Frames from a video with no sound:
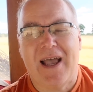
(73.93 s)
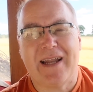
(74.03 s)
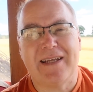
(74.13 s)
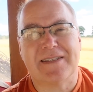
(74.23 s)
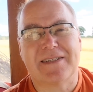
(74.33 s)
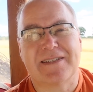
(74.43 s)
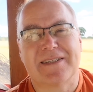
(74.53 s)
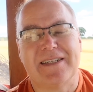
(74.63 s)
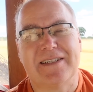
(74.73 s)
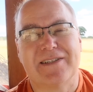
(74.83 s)
And
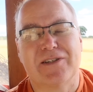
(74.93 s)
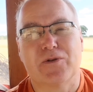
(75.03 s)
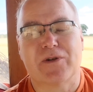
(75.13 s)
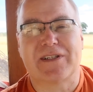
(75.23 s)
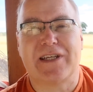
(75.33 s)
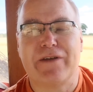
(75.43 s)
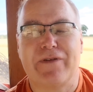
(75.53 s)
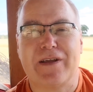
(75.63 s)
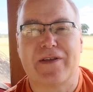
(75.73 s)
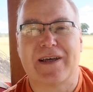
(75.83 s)
it's the sort of
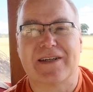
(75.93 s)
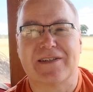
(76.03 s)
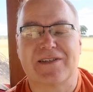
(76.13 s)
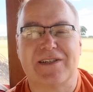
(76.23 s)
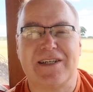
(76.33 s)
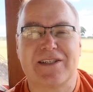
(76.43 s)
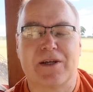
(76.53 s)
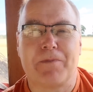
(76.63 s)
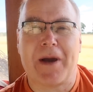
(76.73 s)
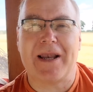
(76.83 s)
TV that is
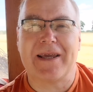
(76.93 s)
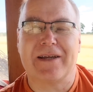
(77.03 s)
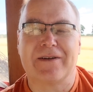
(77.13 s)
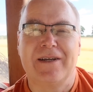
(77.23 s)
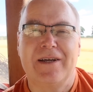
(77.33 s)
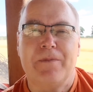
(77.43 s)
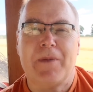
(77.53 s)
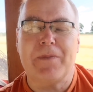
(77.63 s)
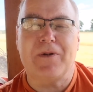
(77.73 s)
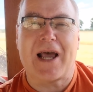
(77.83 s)
compelling and
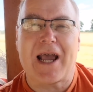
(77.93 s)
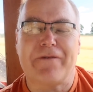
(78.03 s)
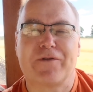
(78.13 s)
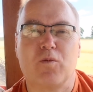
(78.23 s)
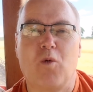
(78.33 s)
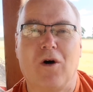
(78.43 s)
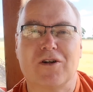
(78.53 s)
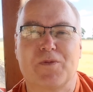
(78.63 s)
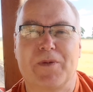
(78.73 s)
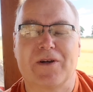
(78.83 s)
people have to
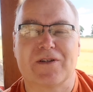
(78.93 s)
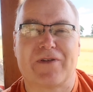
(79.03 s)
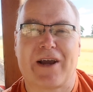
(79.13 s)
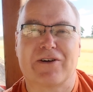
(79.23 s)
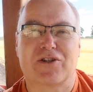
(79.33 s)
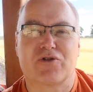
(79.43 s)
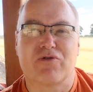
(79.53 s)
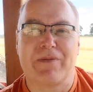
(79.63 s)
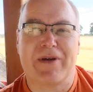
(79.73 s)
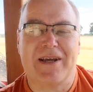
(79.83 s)
watch because of how
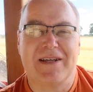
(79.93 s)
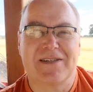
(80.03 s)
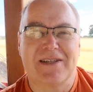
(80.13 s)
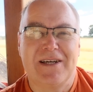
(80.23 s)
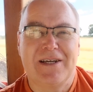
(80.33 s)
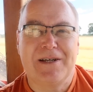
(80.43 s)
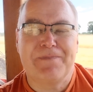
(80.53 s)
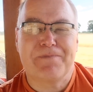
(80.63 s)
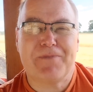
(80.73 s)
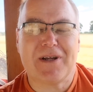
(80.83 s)
extreme it is,
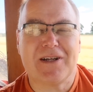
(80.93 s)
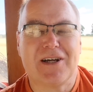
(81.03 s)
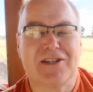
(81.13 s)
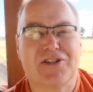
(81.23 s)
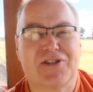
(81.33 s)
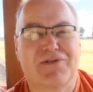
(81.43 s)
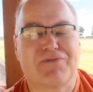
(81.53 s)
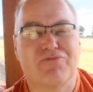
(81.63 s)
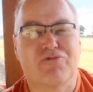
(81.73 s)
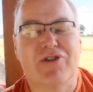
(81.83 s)
but I just
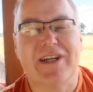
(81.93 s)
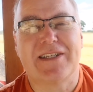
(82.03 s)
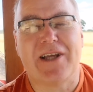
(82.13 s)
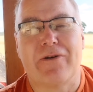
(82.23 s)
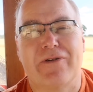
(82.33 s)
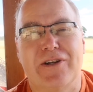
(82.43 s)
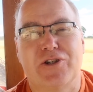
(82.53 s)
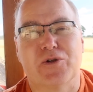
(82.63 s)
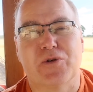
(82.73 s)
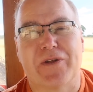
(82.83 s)
really don't
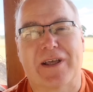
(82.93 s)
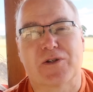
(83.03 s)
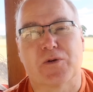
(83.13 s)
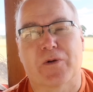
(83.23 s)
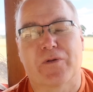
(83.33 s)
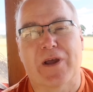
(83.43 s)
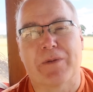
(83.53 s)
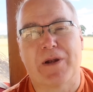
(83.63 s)
enjoy that sort of thing.